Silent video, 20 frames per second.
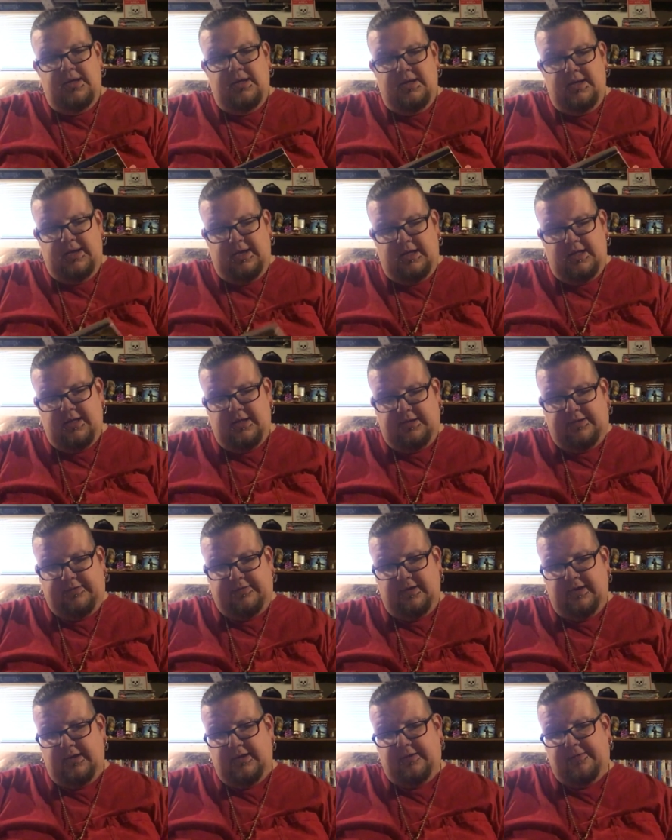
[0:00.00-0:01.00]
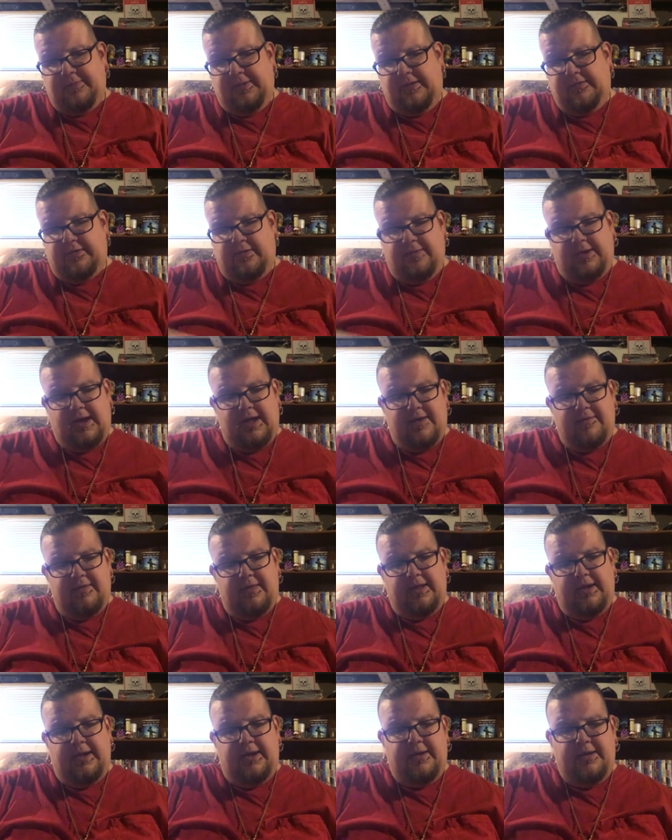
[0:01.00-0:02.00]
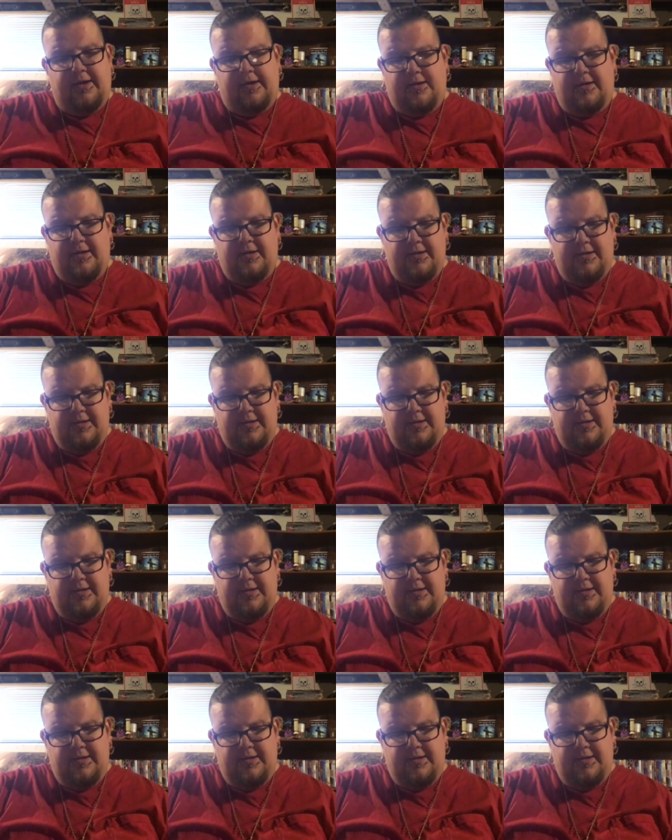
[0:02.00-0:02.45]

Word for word: Yeah, looks good. Let's make sure we got everything in here.